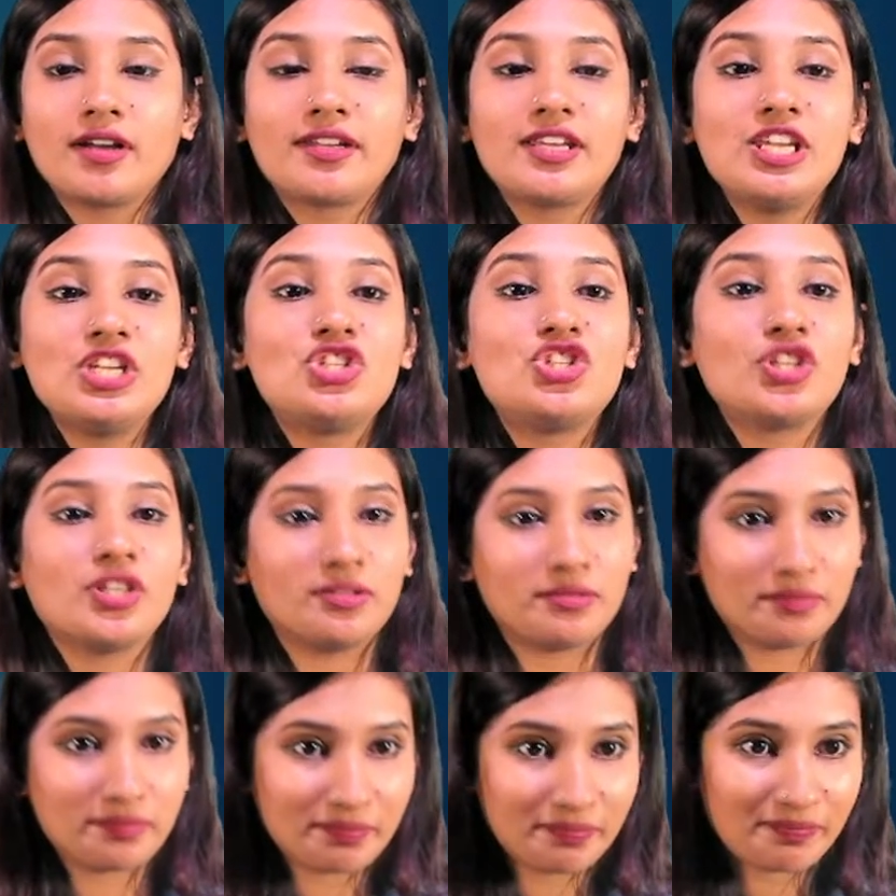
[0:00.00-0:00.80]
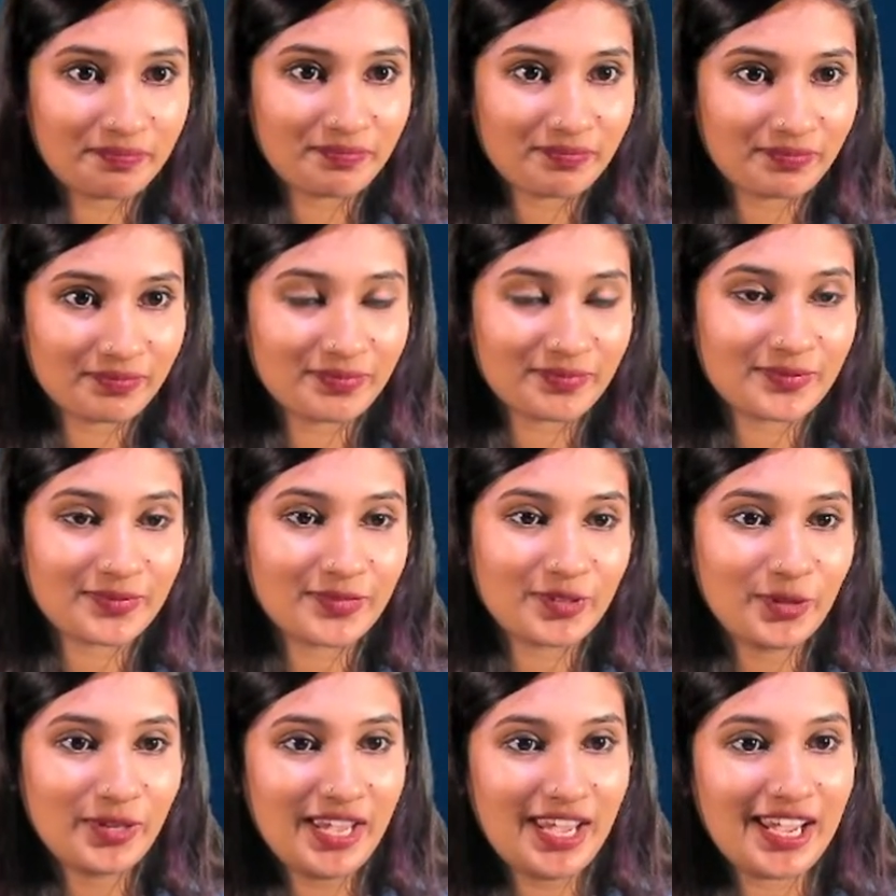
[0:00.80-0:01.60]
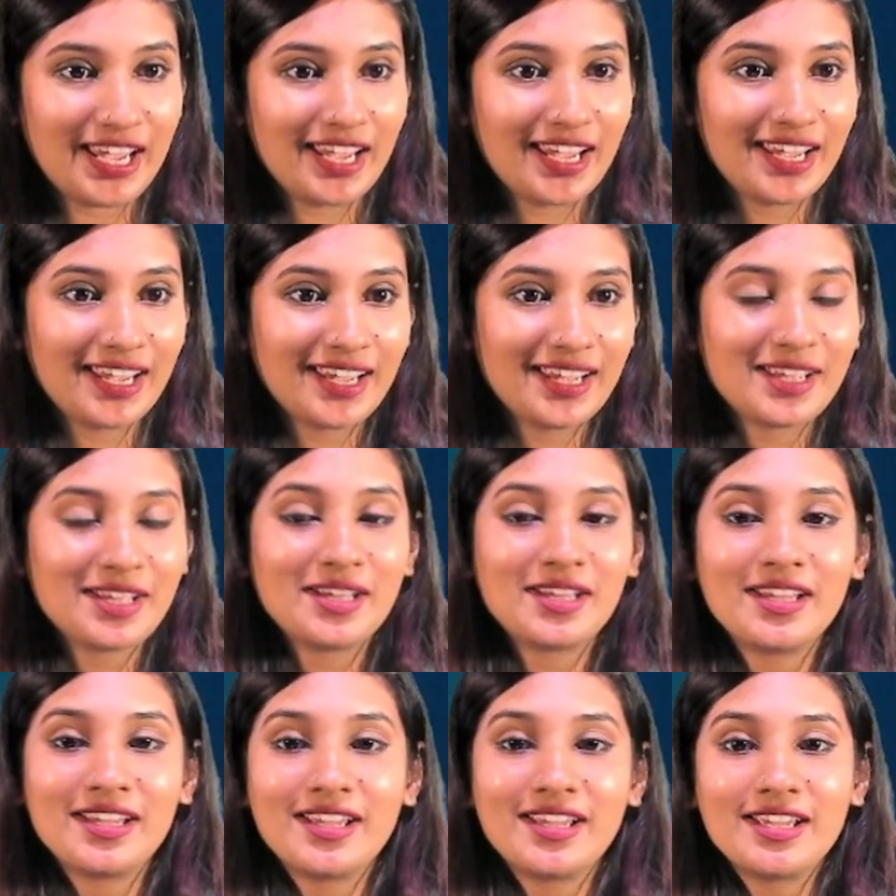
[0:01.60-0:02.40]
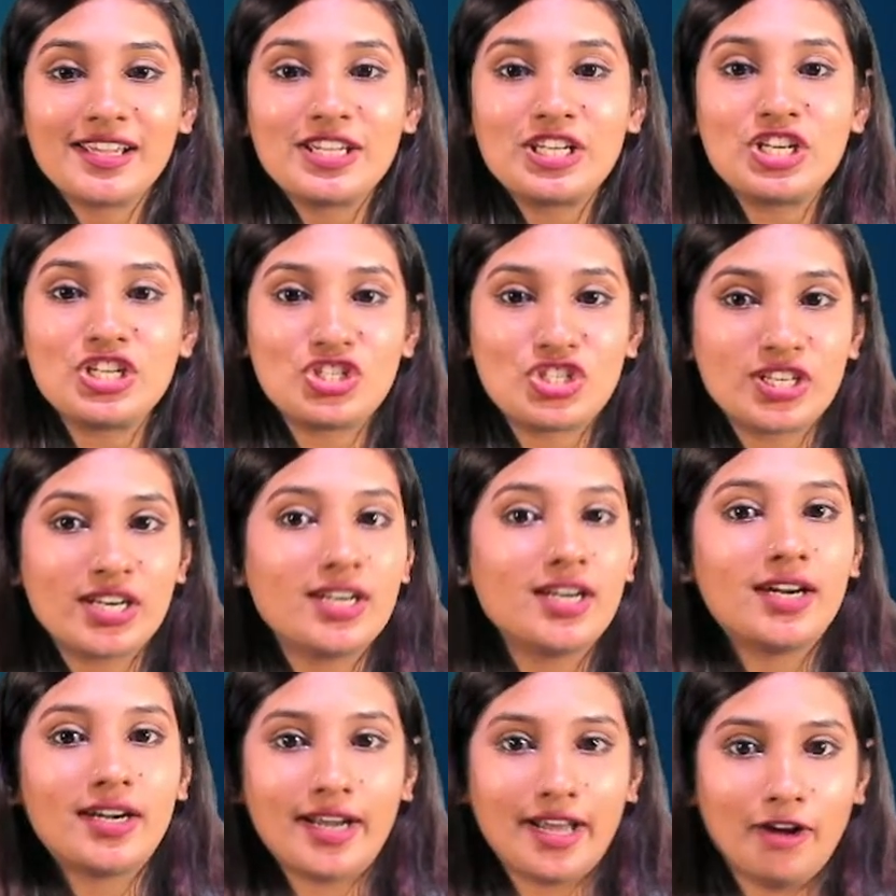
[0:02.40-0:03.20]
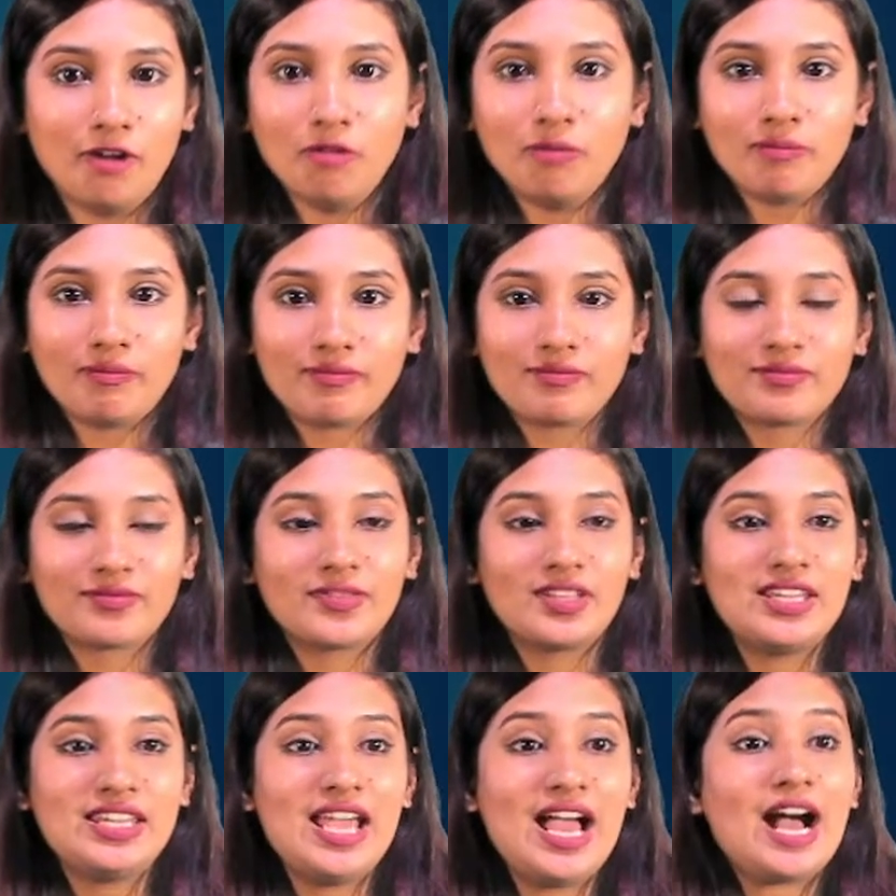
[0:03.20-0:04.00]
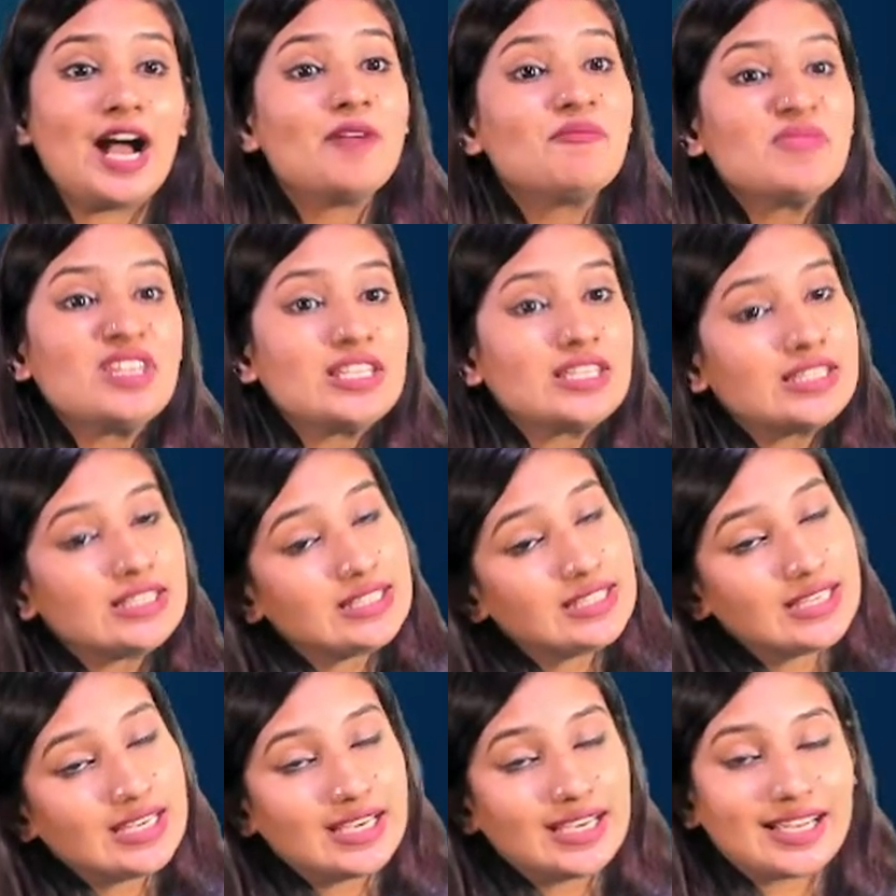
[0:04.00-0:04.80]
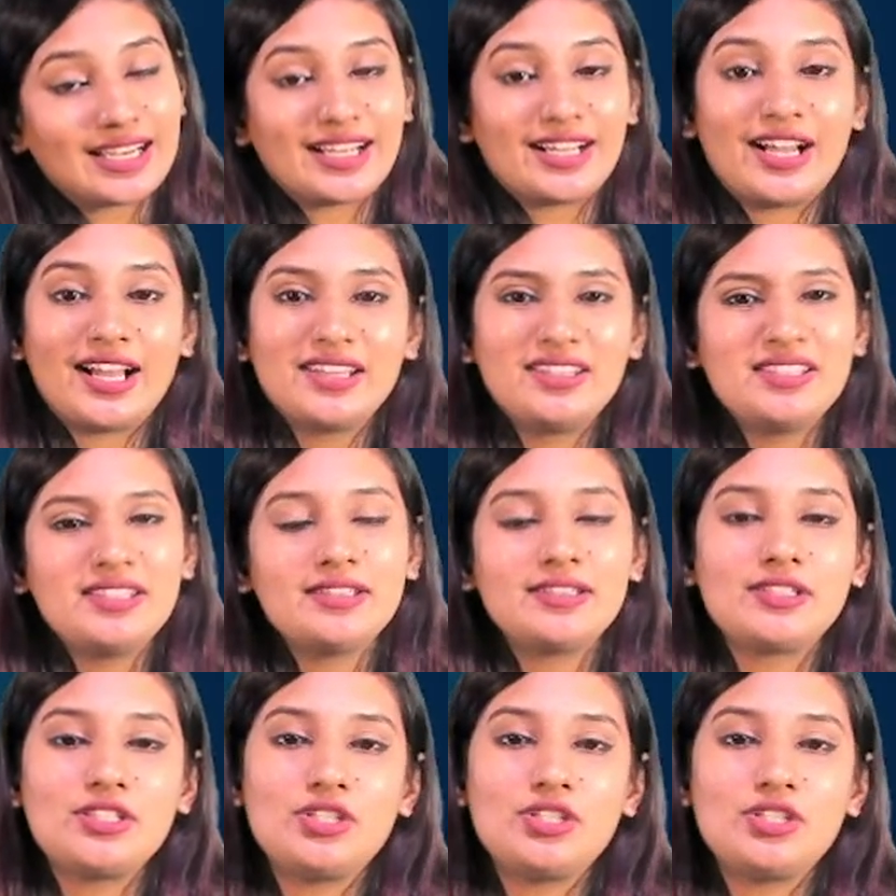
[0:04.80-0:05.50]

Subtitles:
kitchen. Okay. Kitchen landau. Yeah. Zinc. You